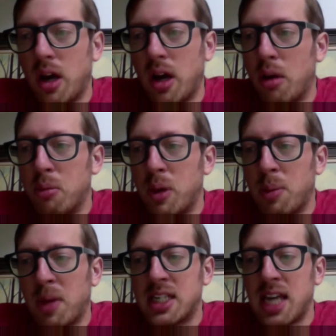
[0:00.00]

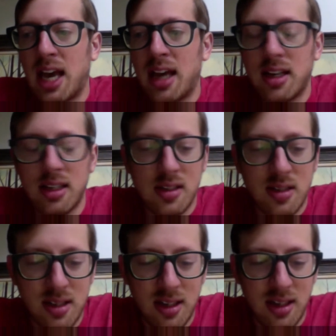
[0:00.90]
And my dad
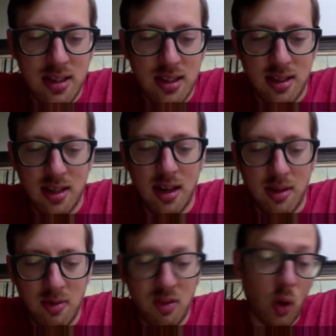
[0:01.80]

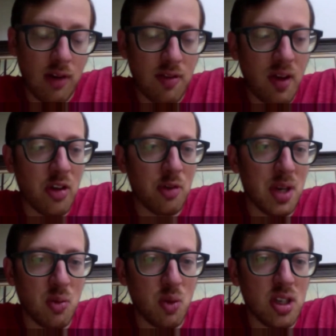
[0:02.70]
and grandfather have
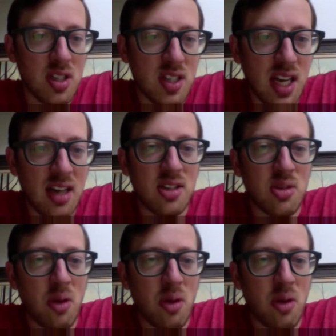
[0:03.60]
been in real estate,